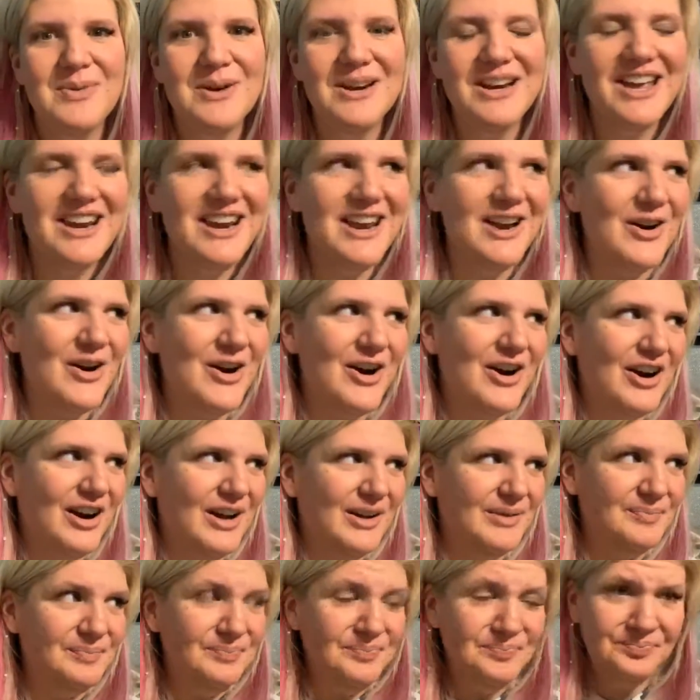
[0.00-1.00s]
We're getting
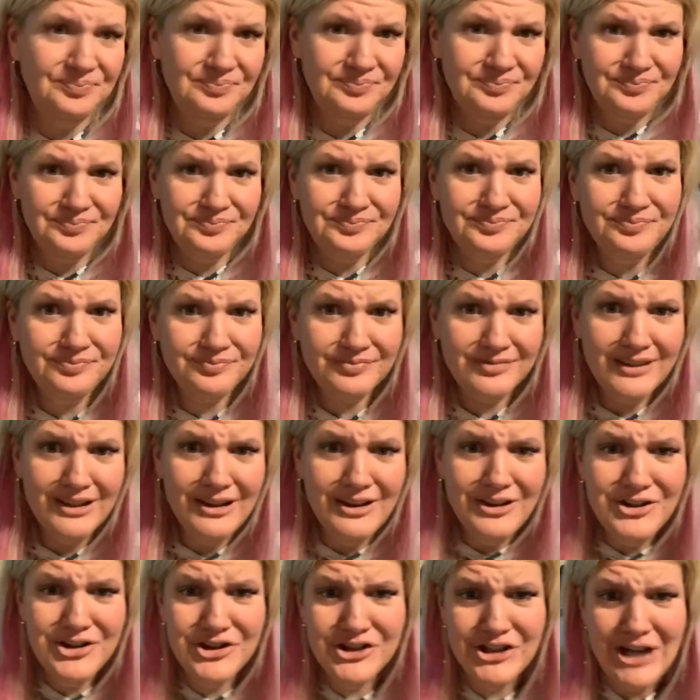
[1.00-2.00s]
our
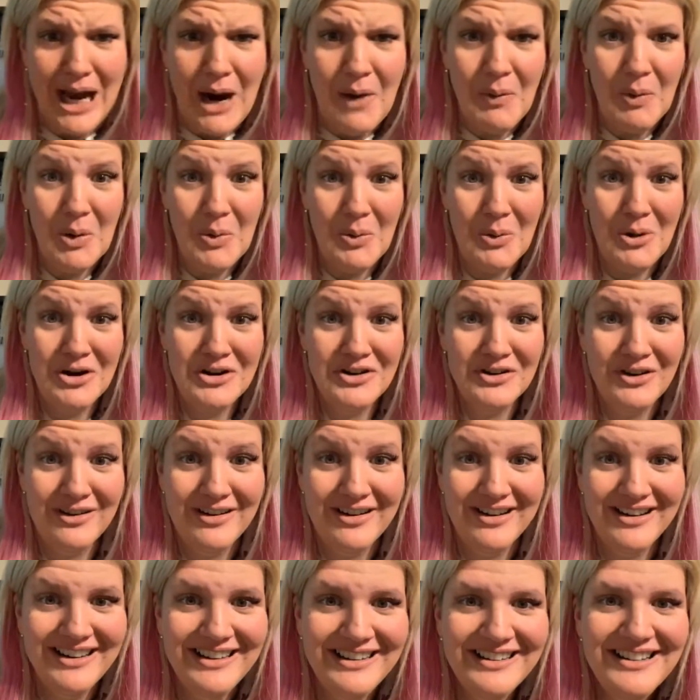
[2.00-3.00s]
shower worked
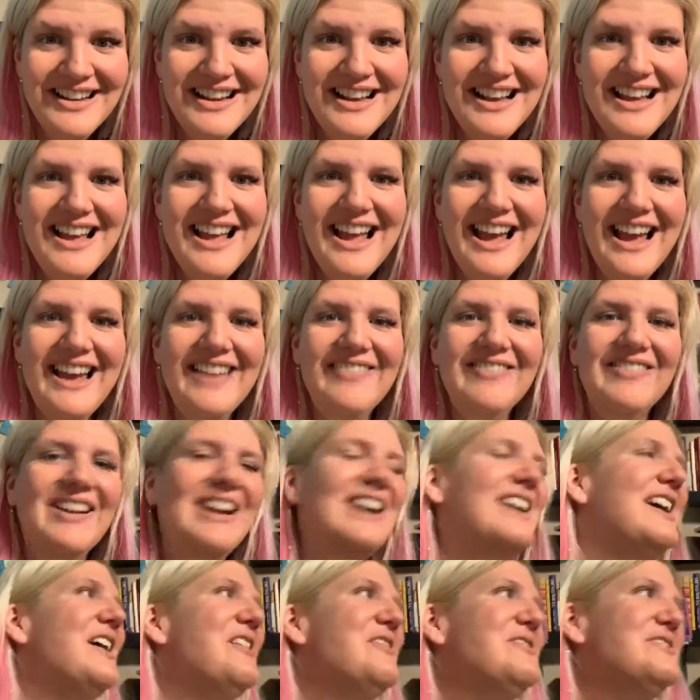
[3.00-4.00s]
on. And,
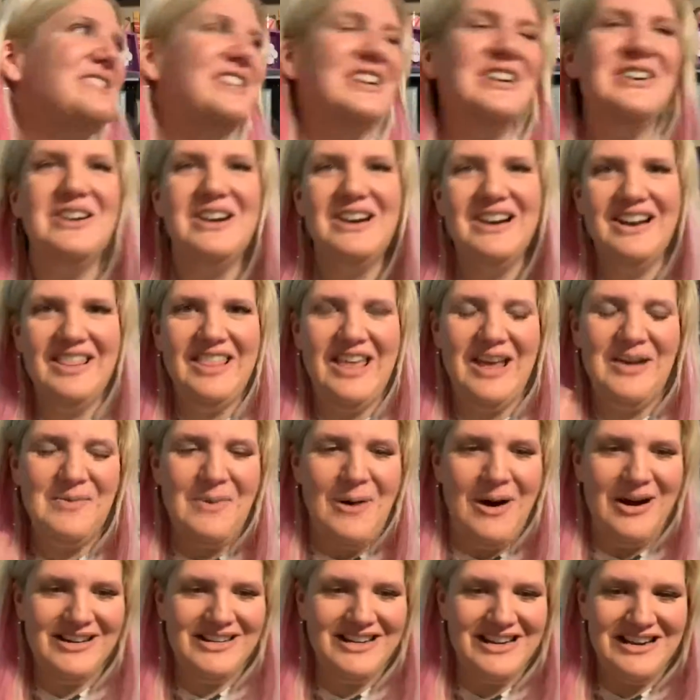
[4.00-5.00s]
like, I was here and they
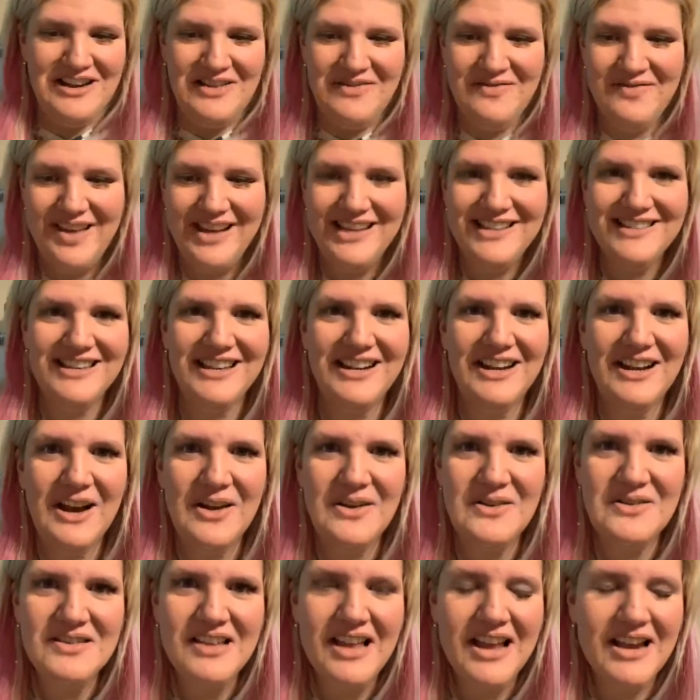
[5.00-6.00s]
walked in to fix it and
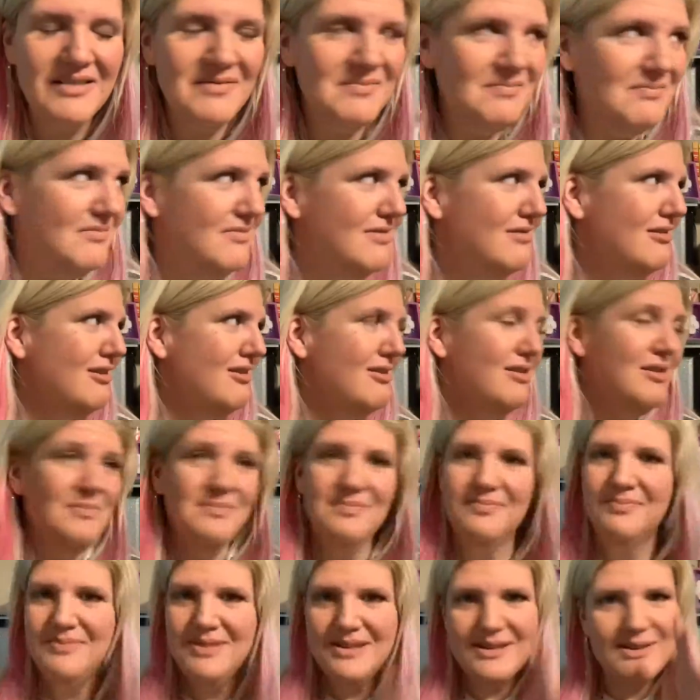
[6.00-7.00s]
I was like,
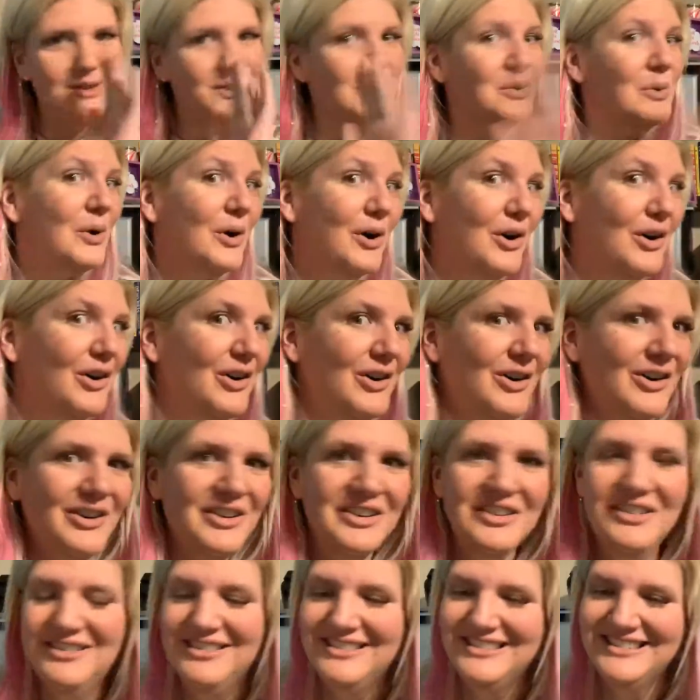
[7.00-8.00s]
squirrel.